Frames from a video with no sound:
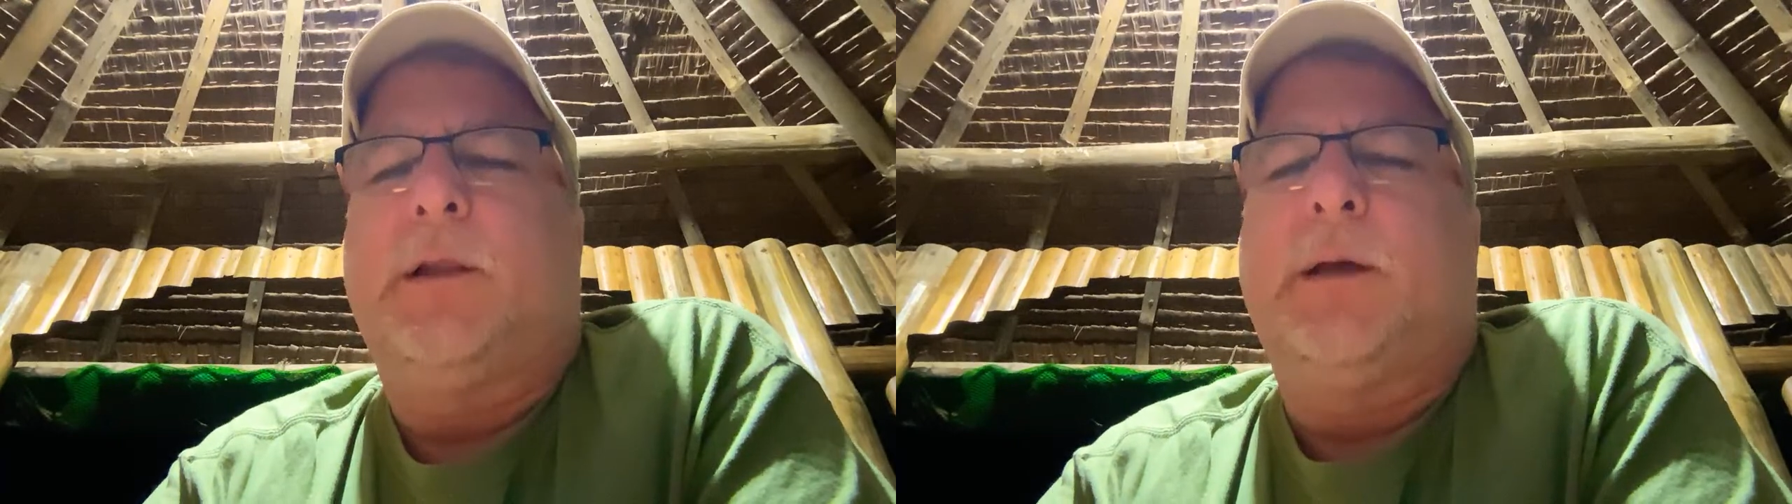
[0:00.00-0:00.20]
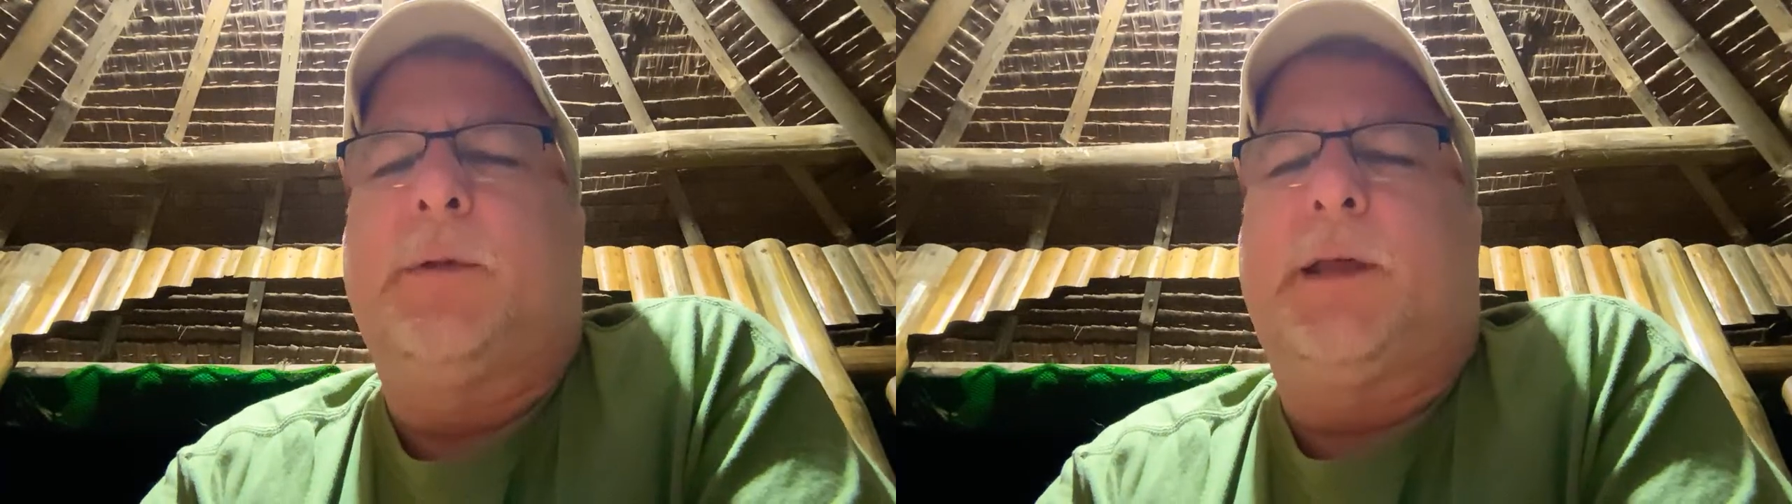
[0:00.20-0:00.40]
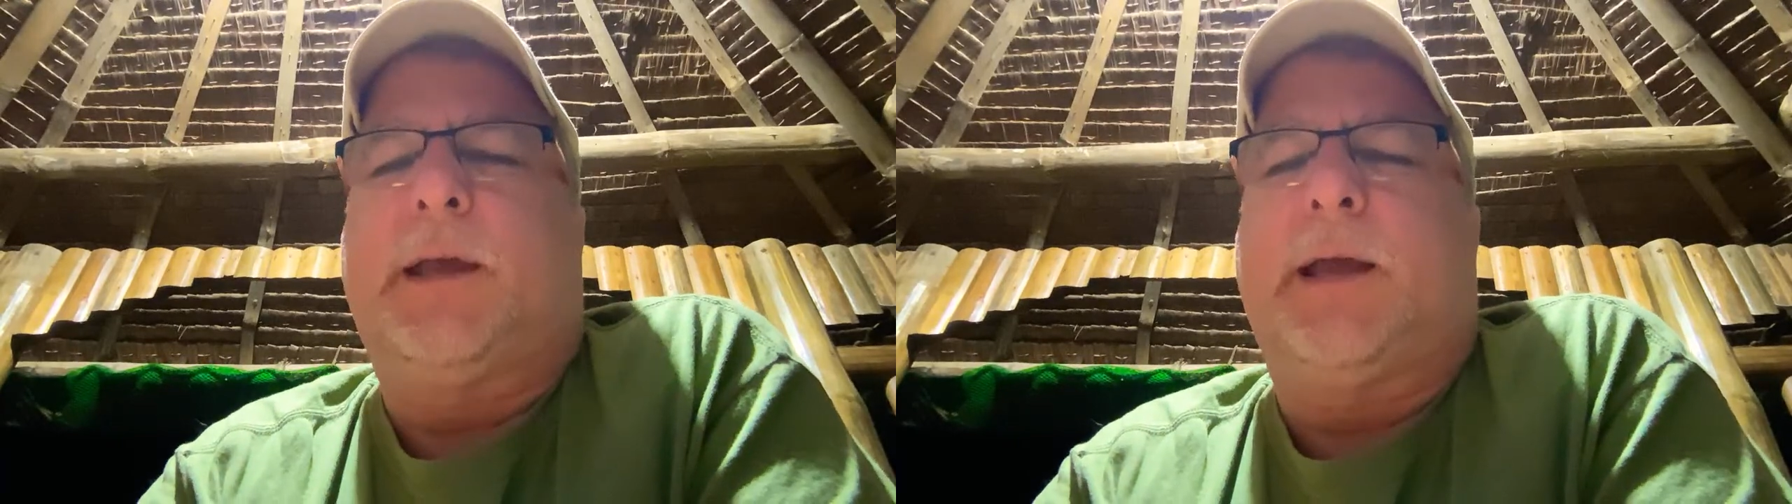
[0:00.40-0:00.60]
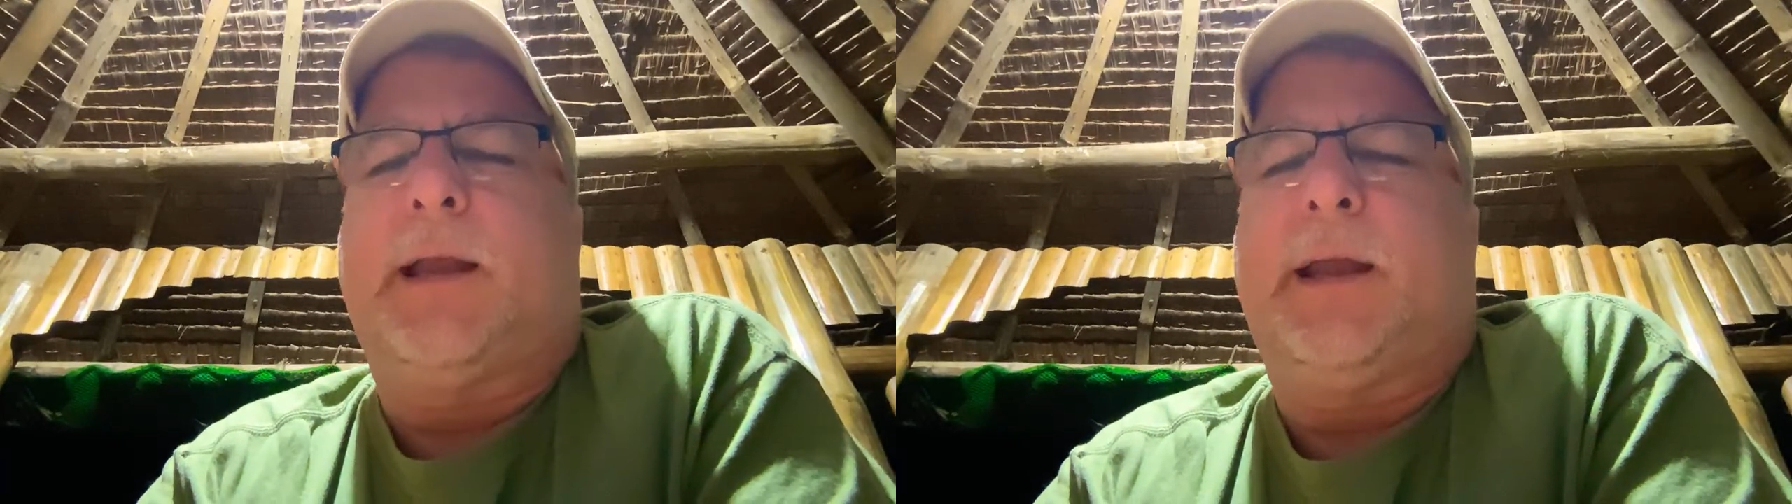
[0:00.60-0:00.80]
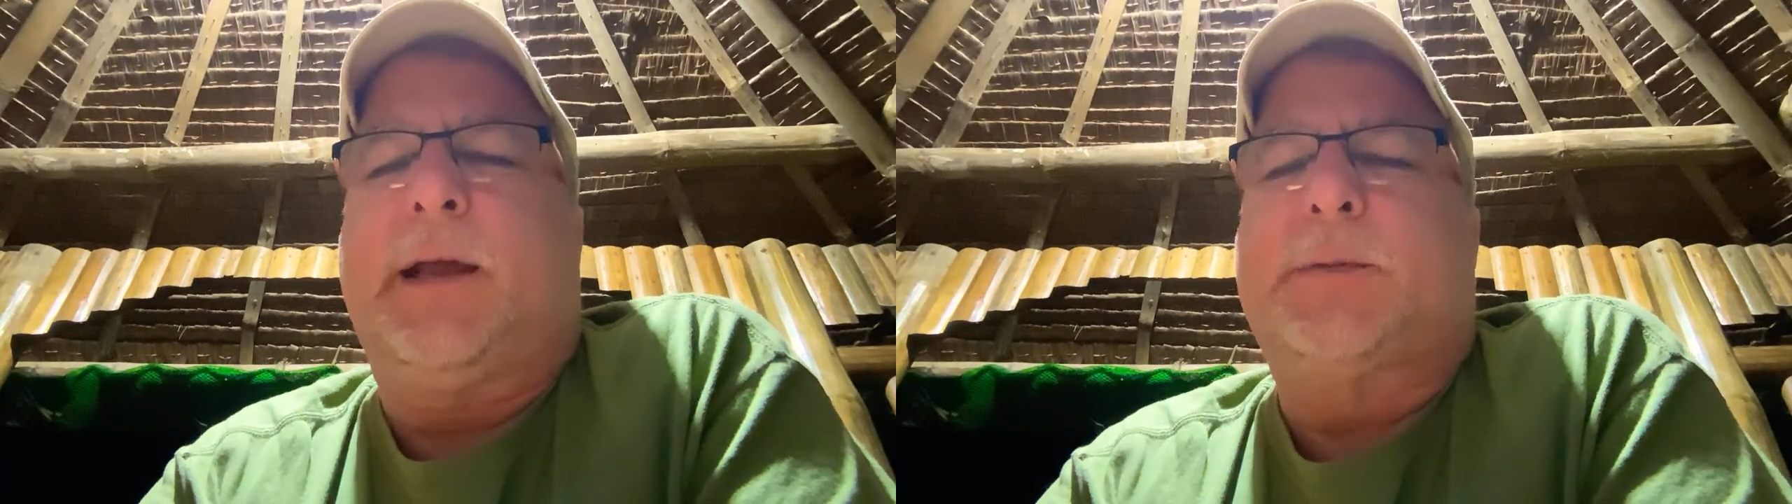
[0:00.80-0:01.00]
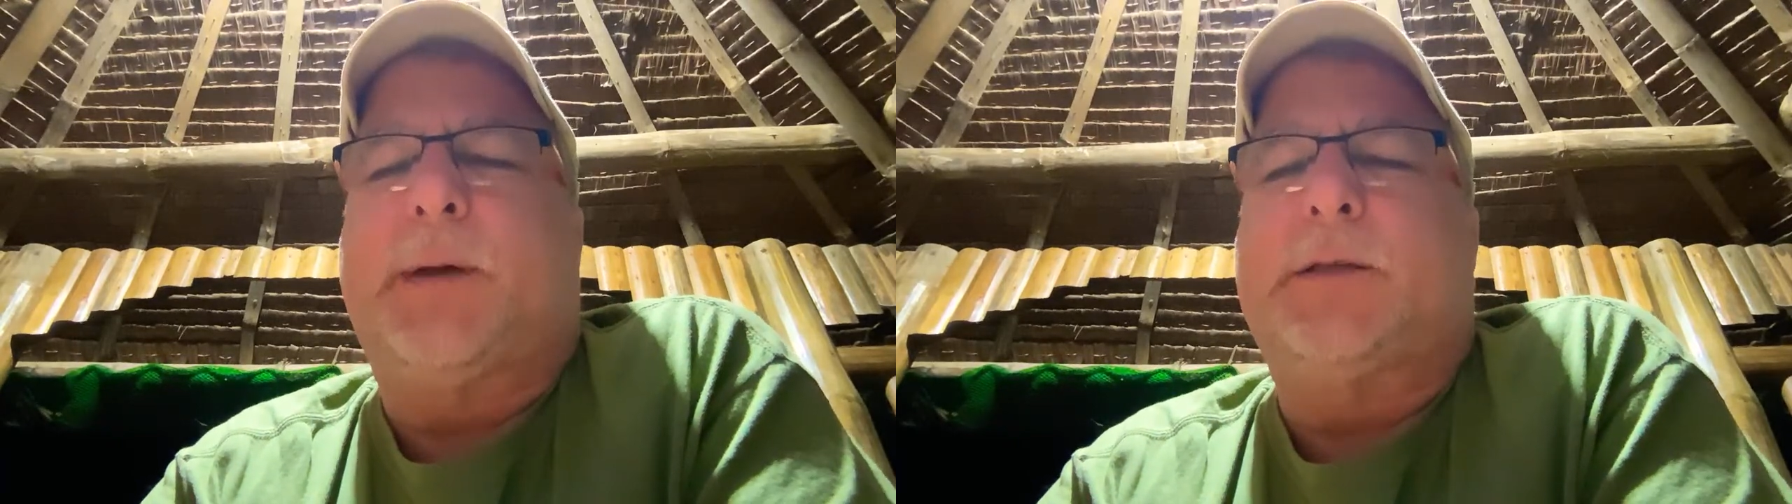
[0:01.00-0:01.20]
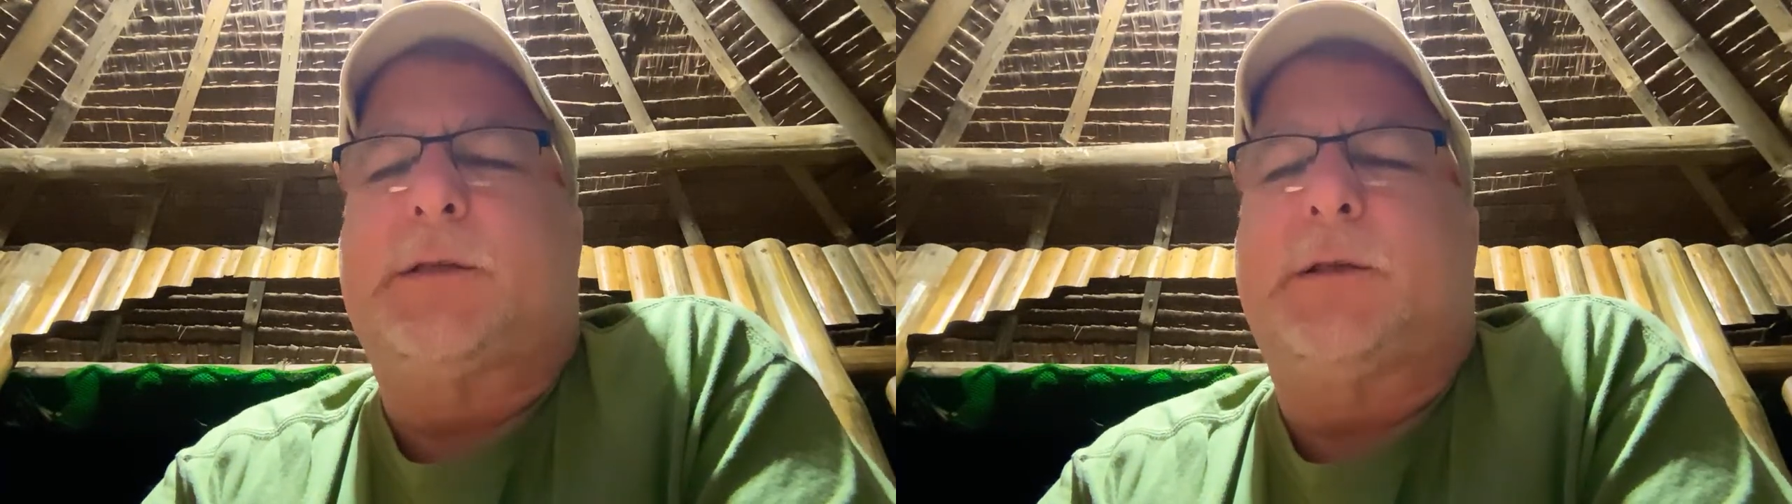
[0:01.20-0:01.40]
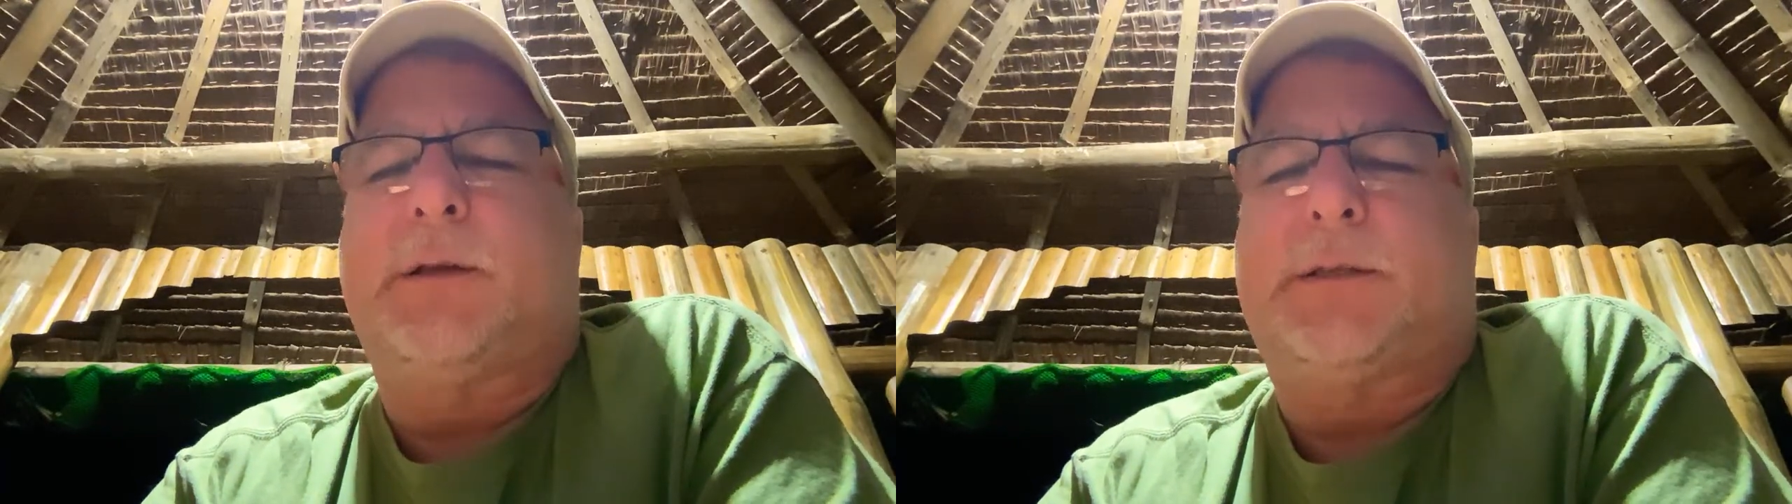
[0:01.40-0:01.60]
Liberty Can, any
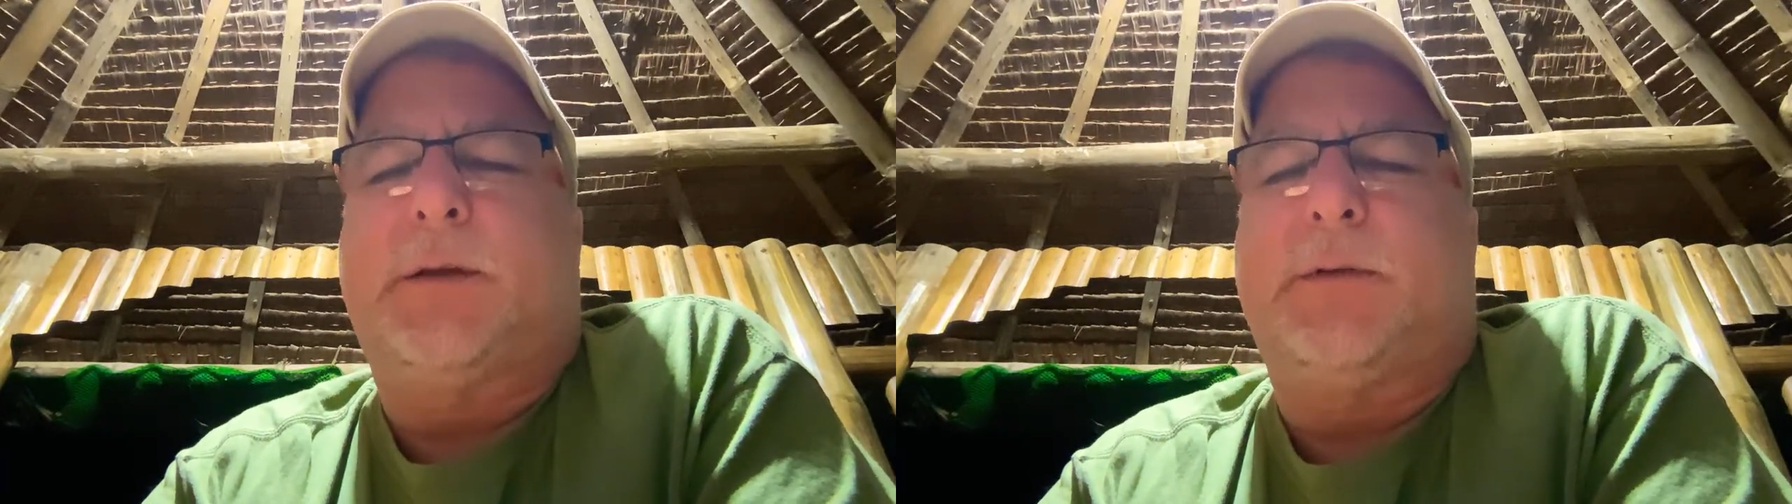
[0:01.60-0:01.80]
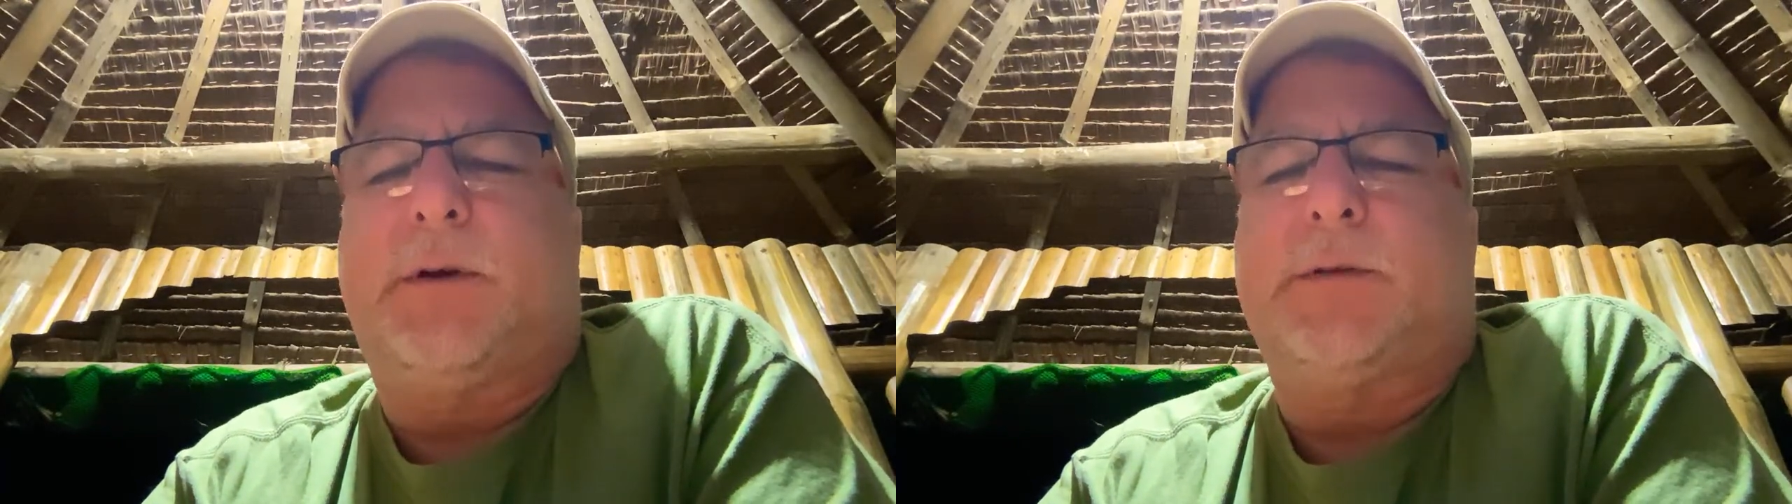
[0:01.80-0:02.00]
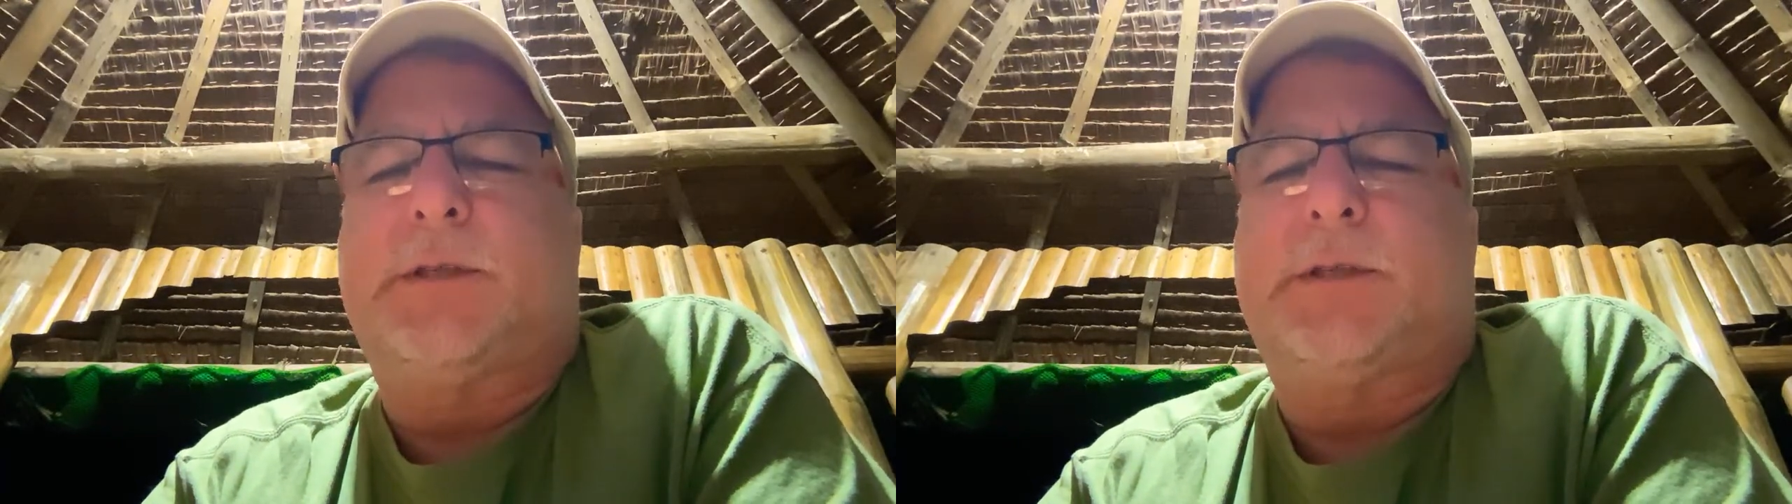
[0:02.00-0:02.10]
expats? Let's see. No.